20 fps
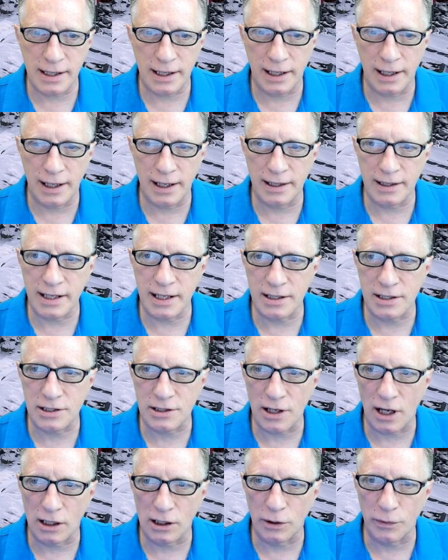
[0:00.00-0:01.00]
the
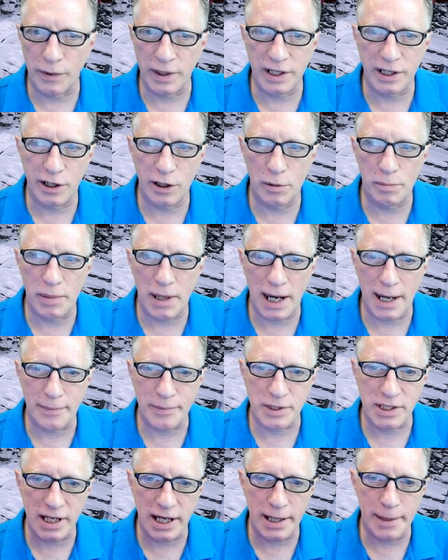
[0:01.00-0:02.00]
installer window
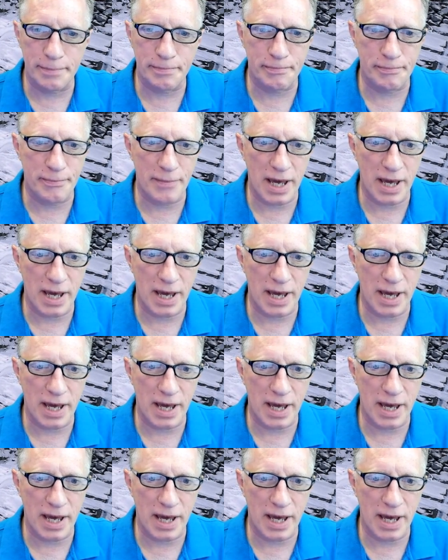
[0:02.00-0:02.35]
pops up,